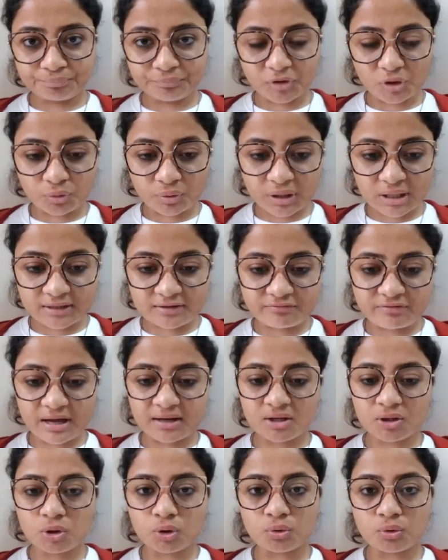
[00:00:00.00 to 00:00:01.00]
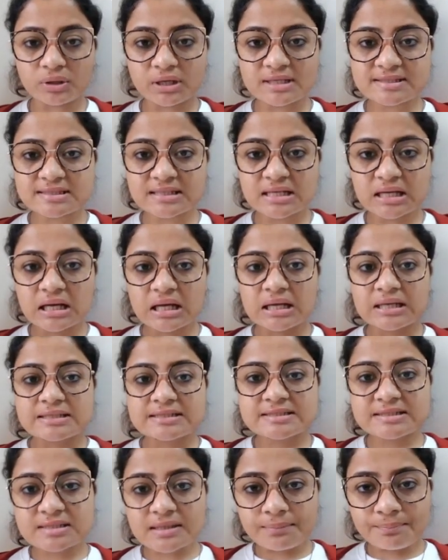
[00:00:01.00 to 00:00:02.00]
Okay, the viral load is
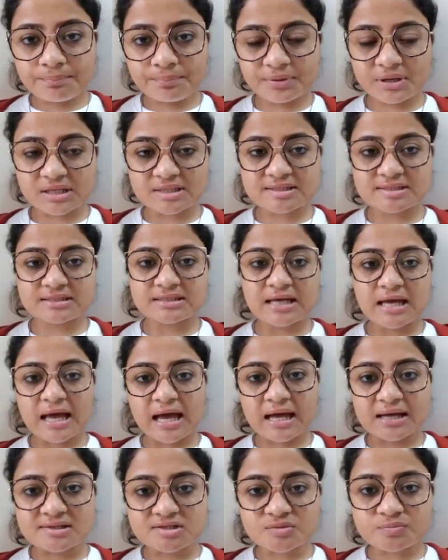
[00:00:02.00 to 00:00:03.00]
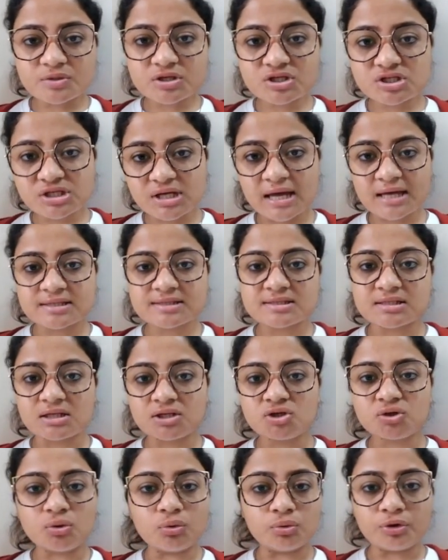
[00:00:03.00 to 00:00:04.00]
suppressed as much as
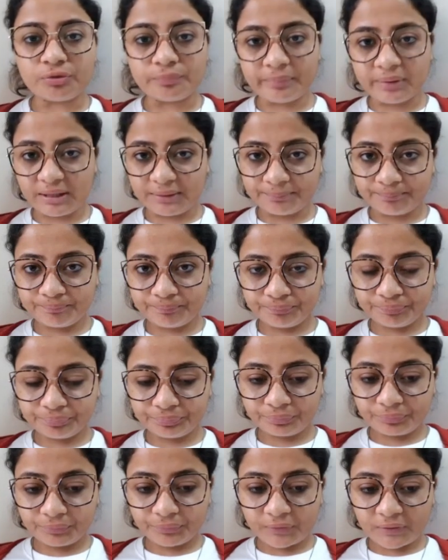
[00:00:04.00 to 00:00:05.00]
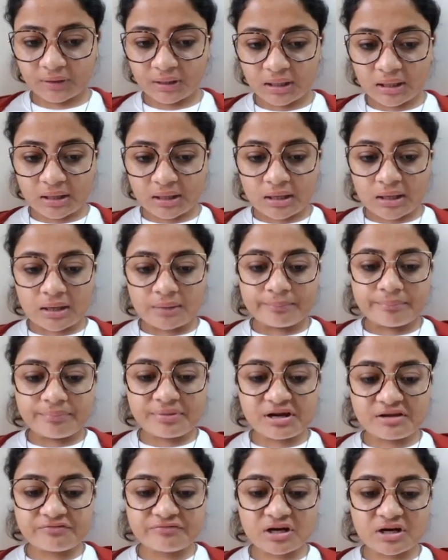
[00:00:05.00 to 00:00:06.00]
it could be.
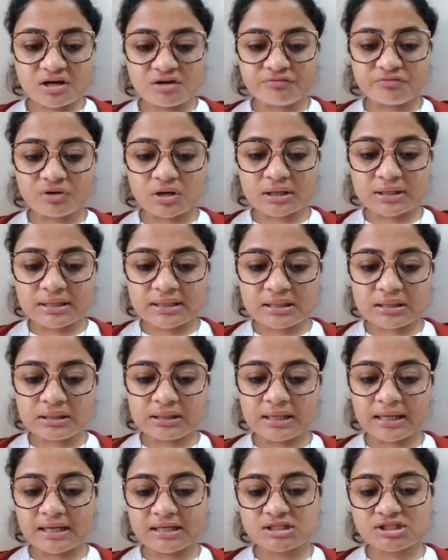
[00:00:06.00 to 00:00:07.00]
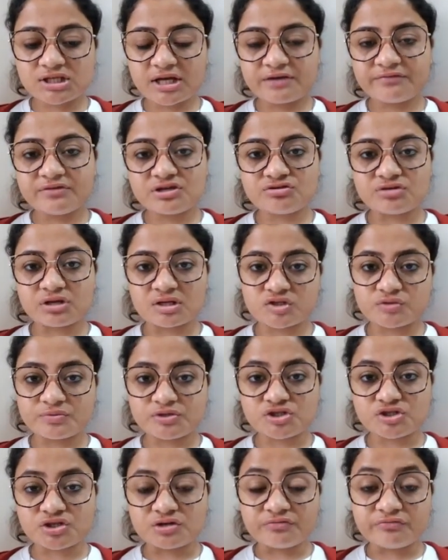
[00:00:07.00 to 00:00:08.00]
Prevent vertical HIV
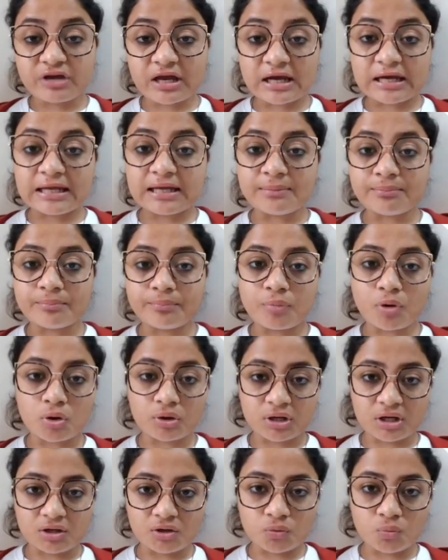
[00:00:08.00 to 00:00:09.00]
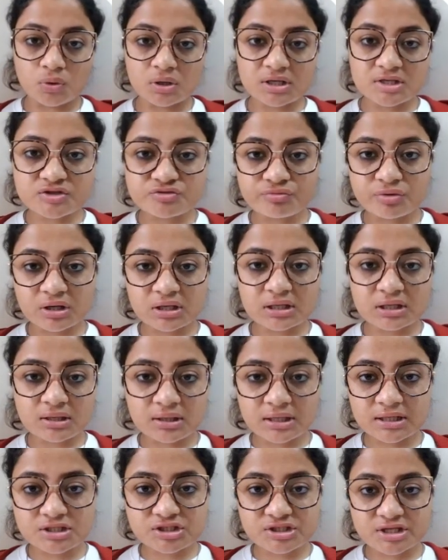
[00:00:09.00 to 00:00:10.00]
transmission, very important. What is vertical
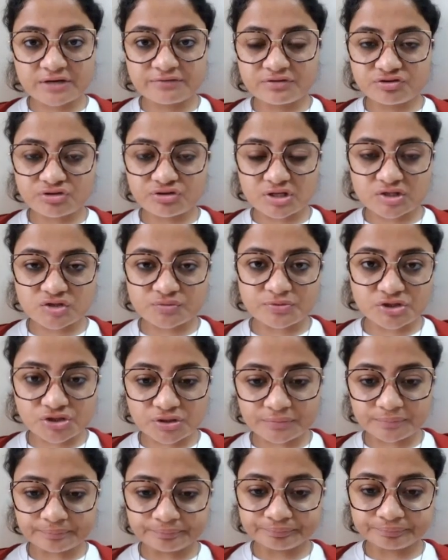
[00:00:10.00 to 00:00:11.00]
HIV transmission?